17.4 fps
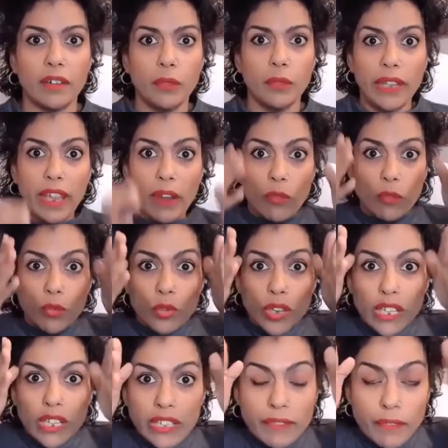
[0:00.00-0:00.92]
We get
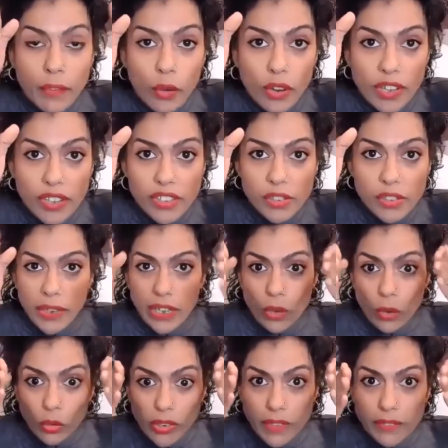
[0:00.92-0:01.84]
really focused. We
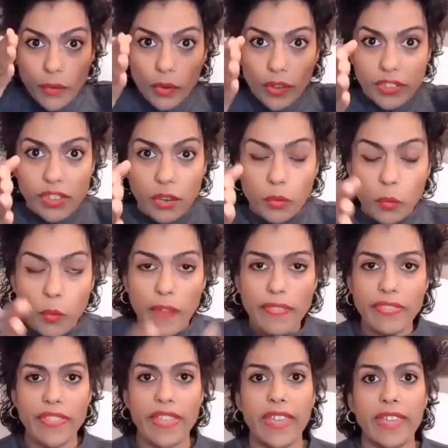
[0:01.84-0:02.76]
can only focus on
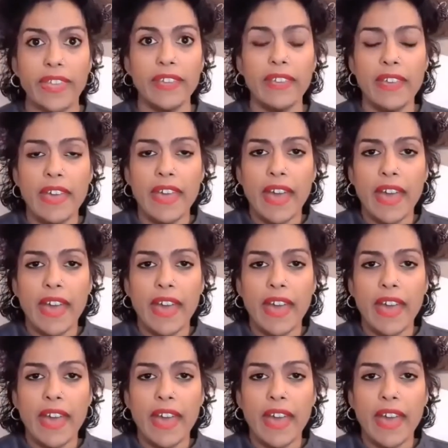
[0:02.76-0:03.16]
one thing.